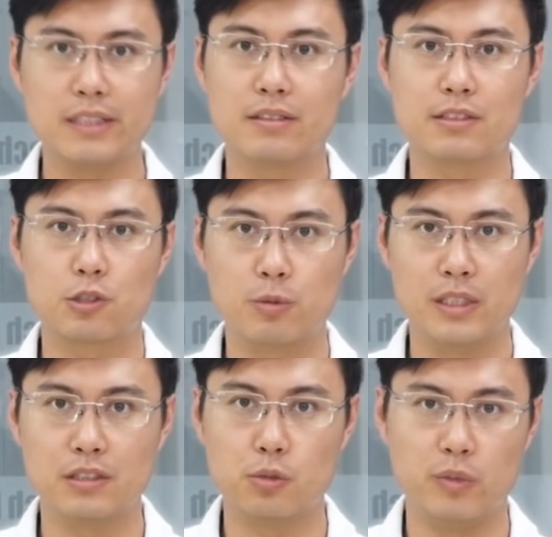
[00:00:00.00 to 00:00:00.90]
its
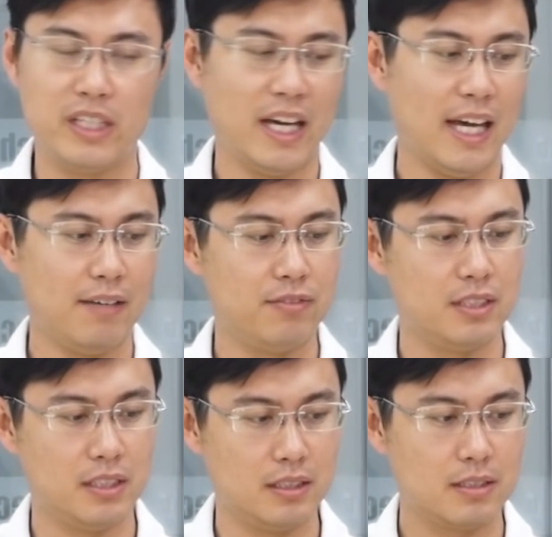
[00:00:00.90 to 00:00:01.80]
strength, we
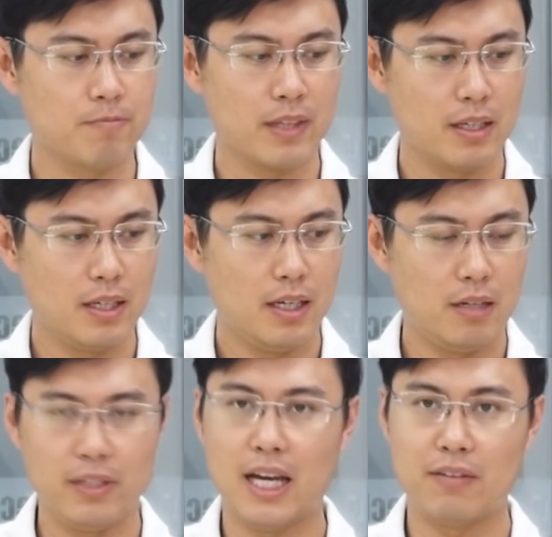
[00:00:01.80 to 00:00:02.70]

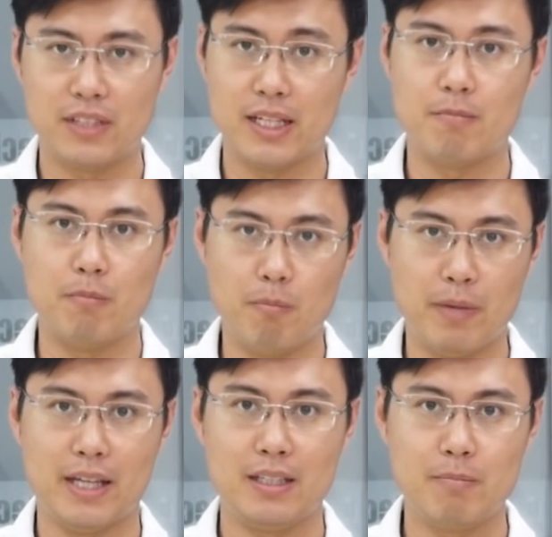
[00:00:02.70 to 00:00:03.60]
have done
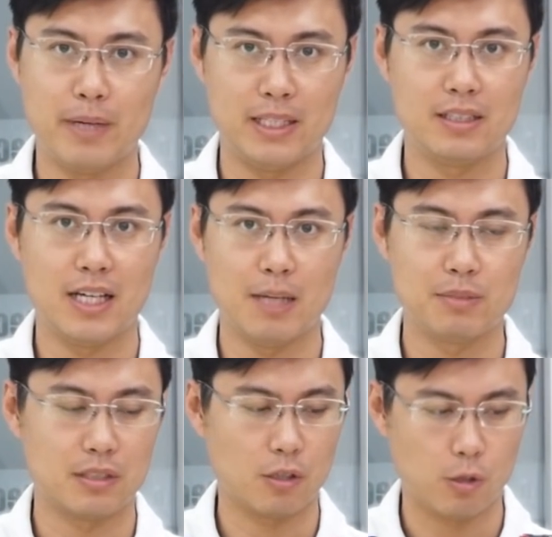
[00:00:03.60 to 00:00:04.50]
many
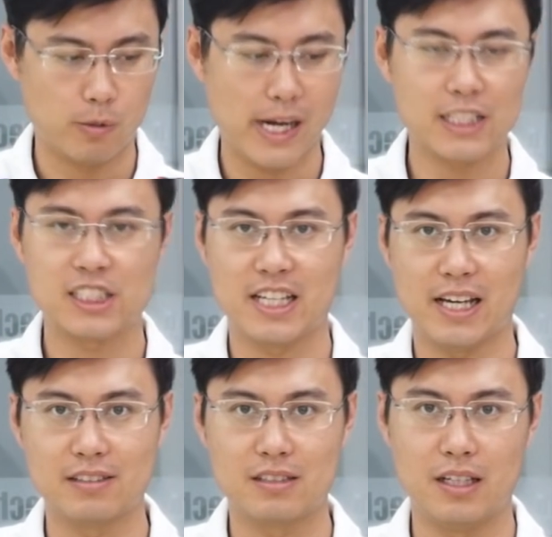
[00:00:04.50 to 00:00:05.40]
times crash
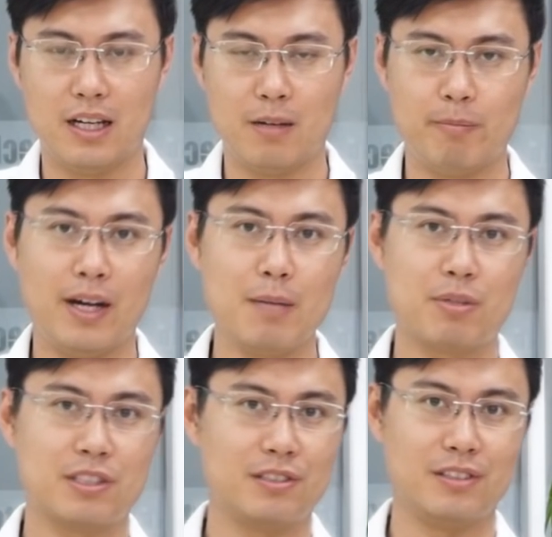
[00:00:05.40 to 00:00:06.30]
test. I
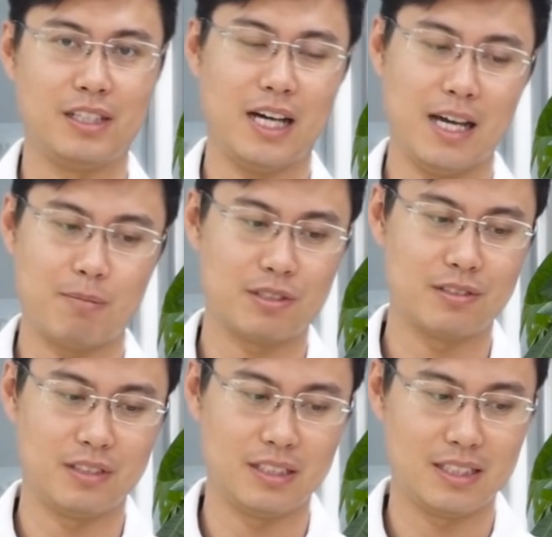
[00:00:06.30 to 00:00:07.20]

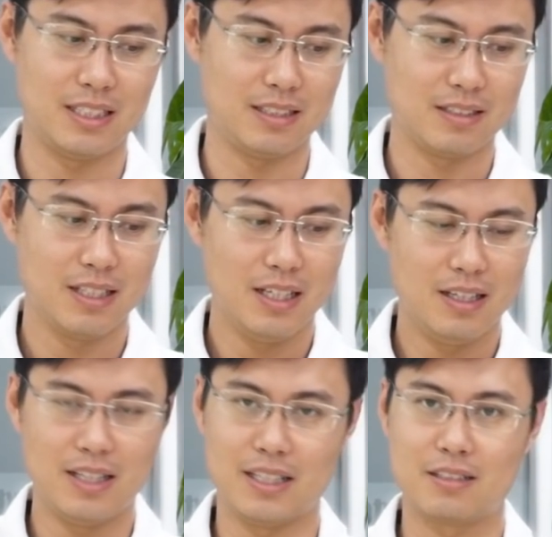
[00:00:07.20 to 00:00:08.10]
personally did
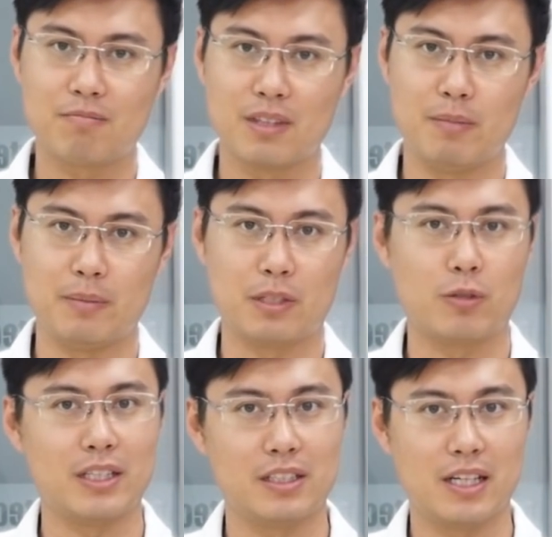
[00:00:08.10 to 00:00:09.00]
like maybe
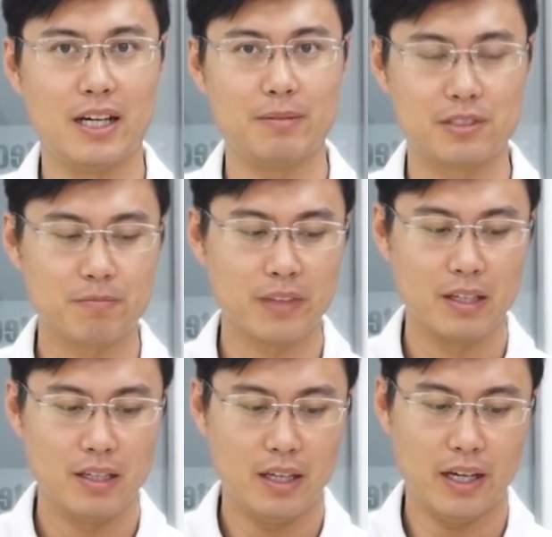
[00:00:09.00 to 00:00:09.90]
20 times.
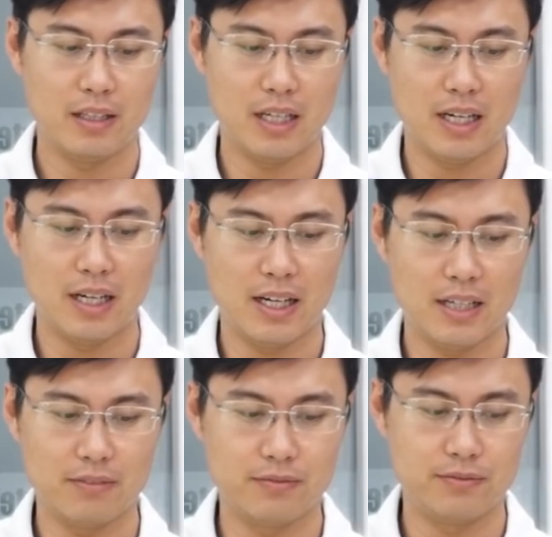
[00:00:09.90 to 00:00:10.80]
And I
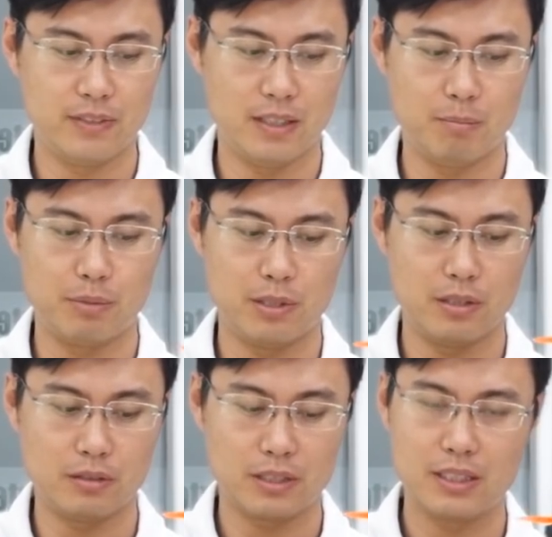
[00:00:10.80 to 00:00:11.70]
have
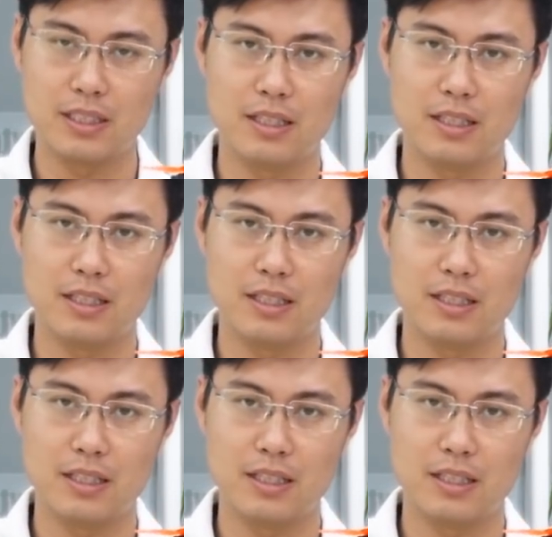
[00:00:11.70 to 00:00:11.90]
broke